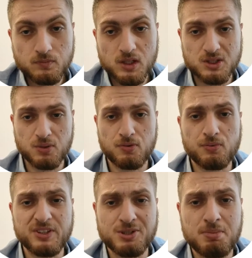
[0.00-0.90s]
So for
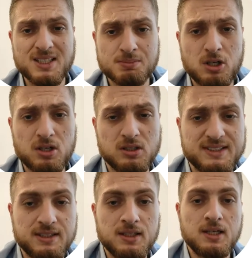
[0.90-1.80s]
vision-based
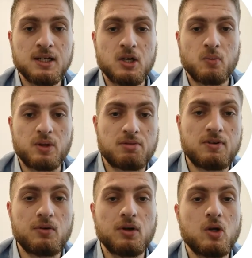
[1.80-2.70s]
models with
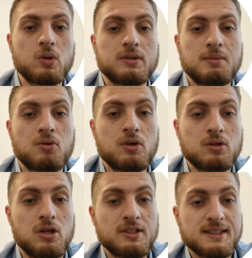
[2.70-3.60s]
very local temporal
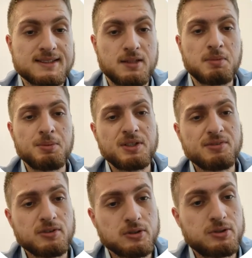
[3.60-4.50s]
context, it might be
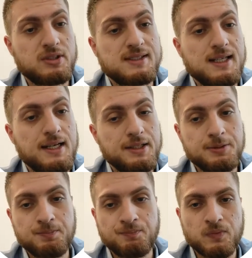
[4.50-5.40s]
difficult to decide
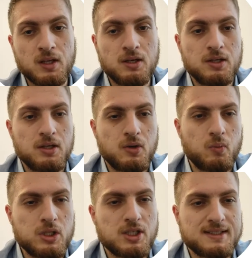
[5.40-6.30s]

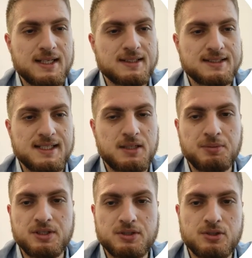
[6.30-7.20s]
which exact
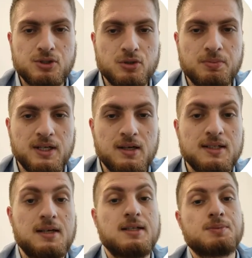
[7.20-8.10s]
segment should be
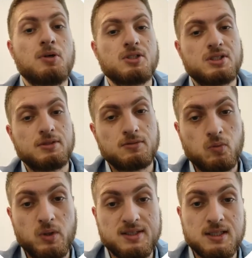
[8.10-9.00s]
annotated as positive
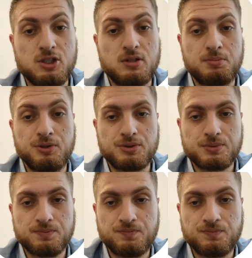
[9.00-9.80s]
with such attributes.